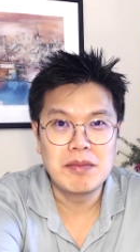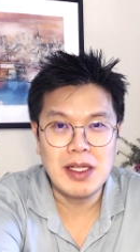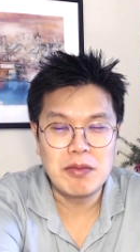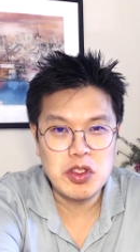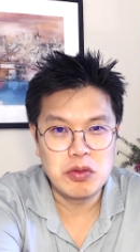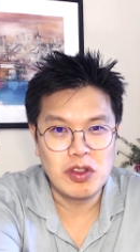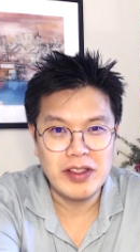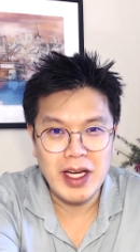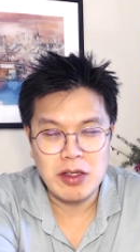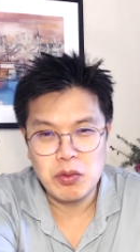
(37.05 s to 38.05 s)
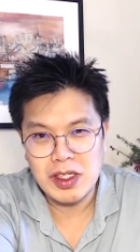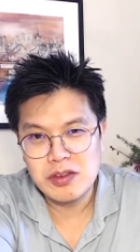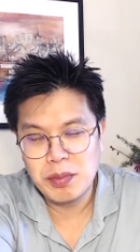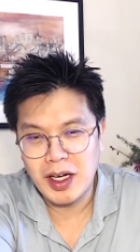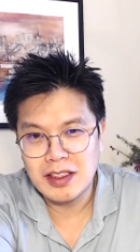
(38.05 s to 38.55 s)
yep, she was eight weeks
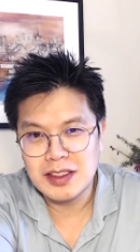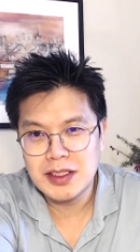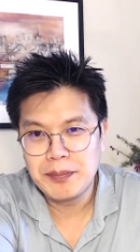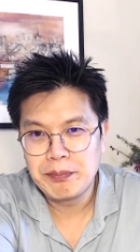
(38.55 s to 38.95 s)
pregnant.